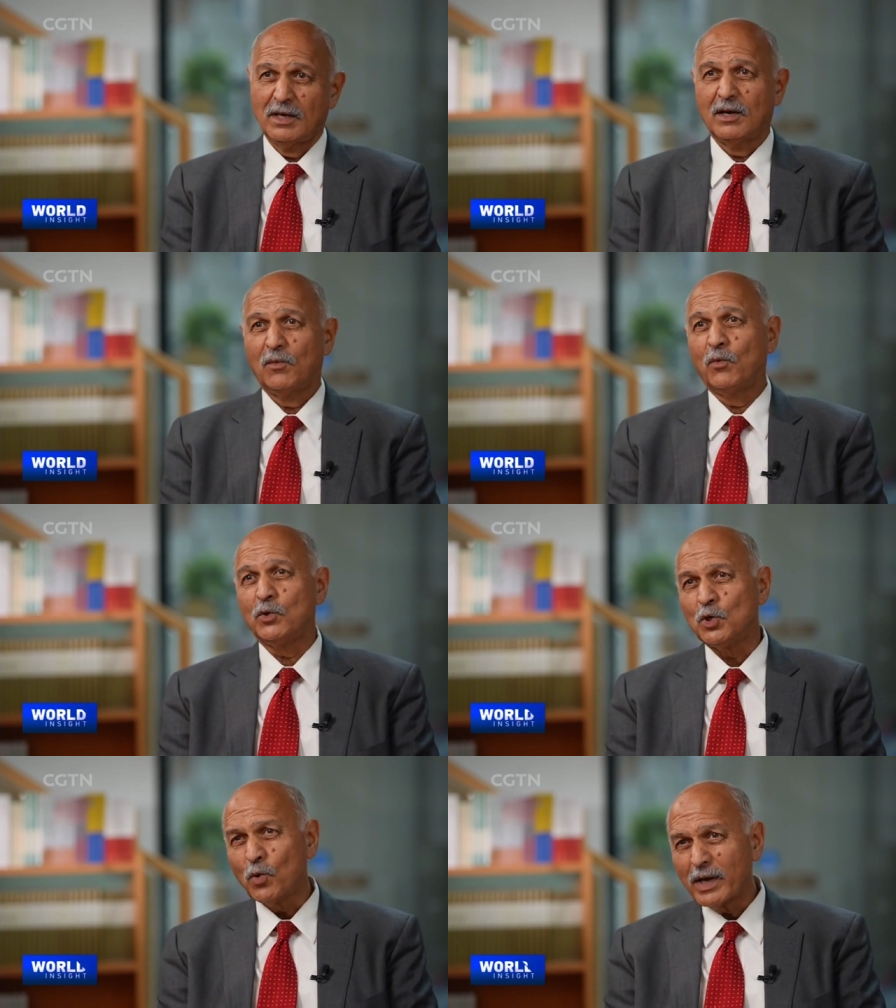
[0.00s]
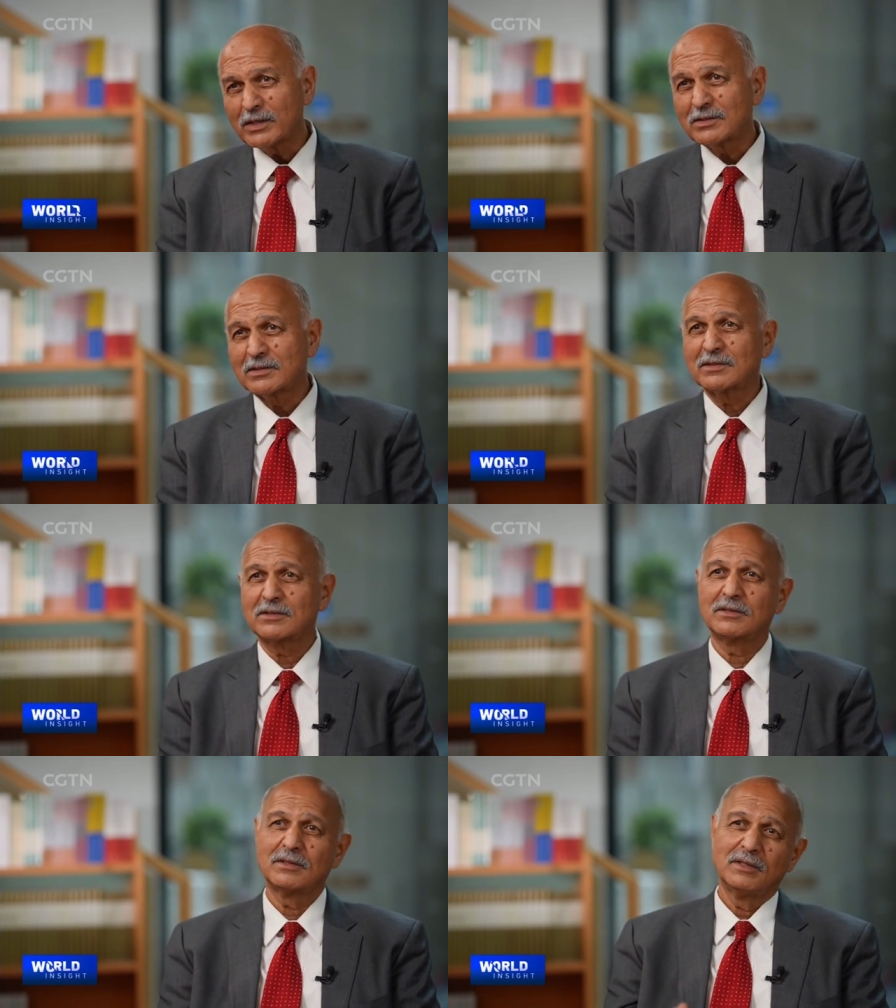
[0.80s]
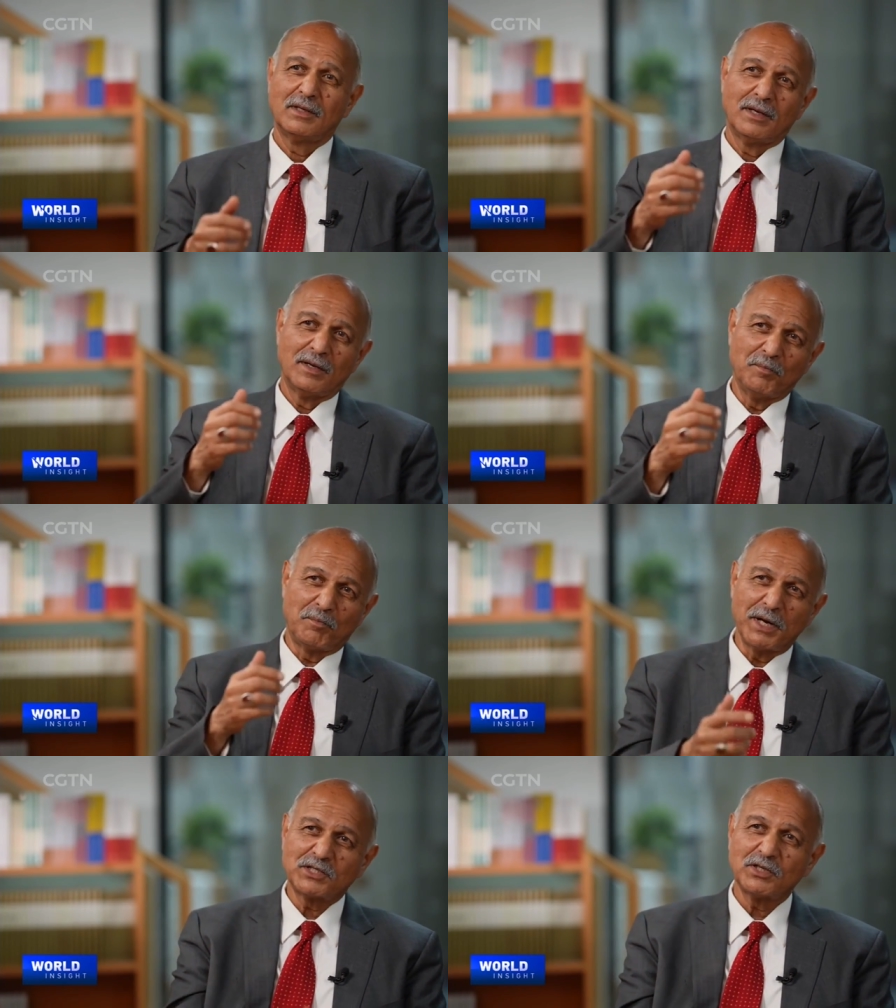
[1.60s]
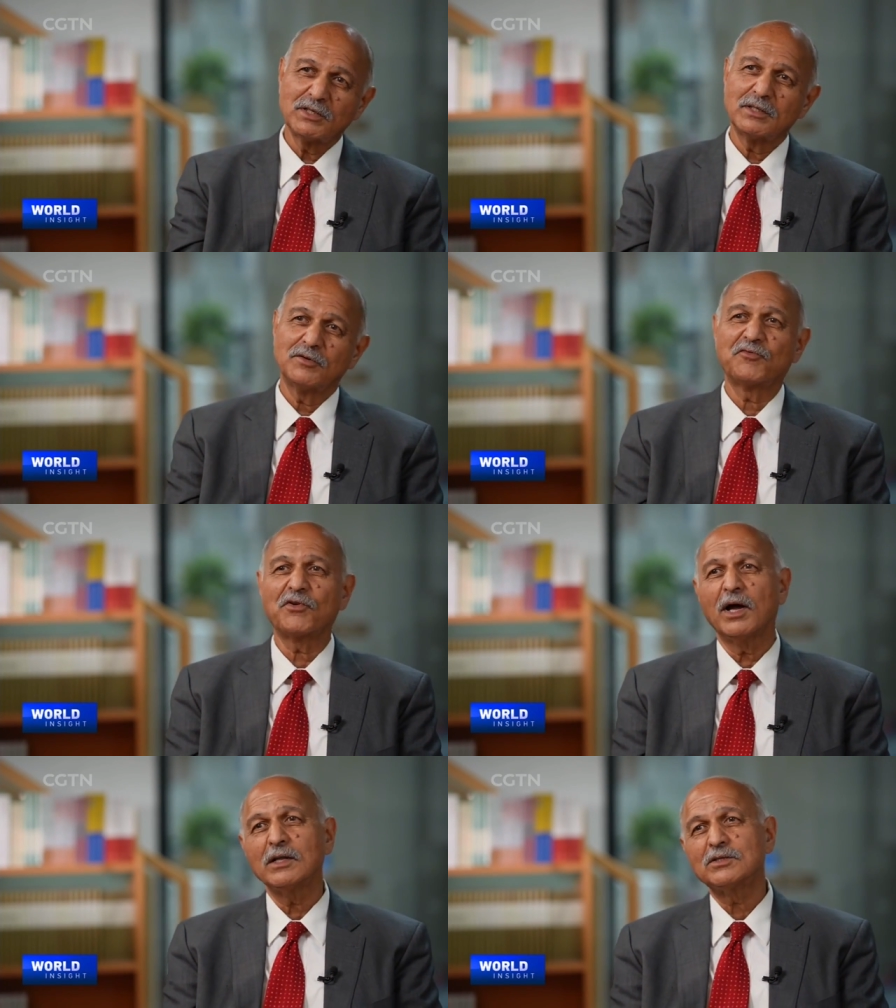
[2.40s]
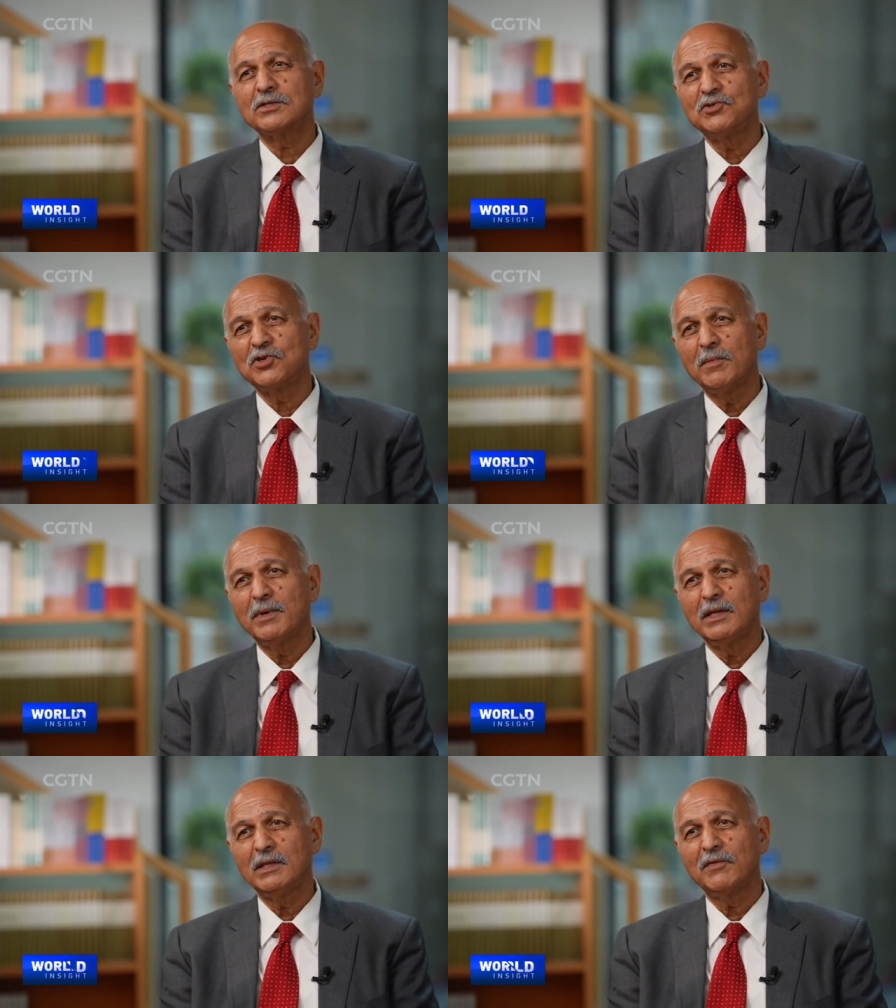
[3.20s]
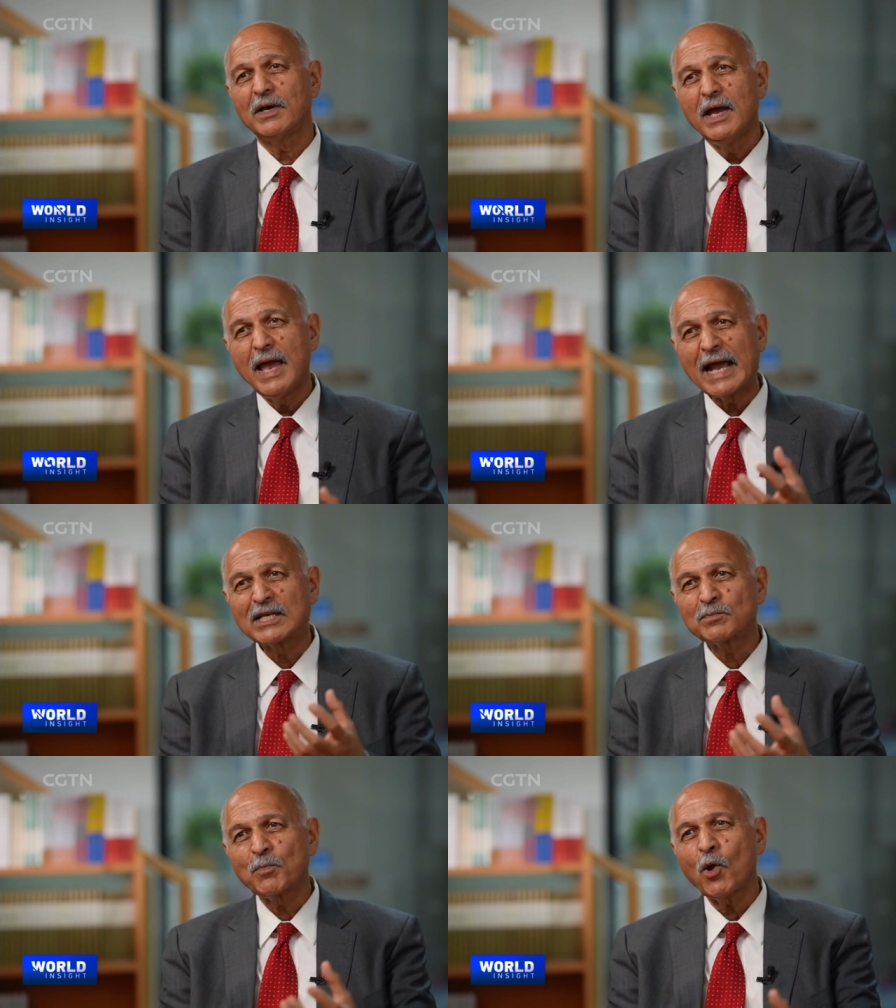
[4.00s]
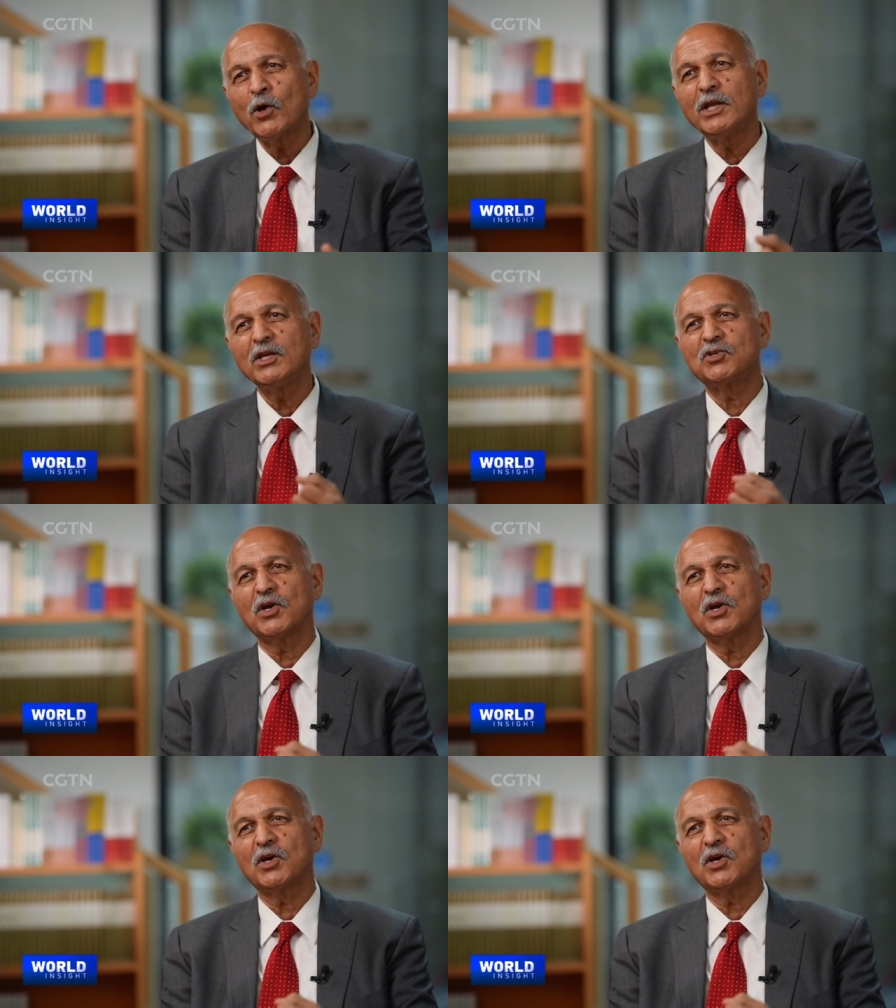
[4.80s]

uh, US, Britain, France, Germany, they were exploiting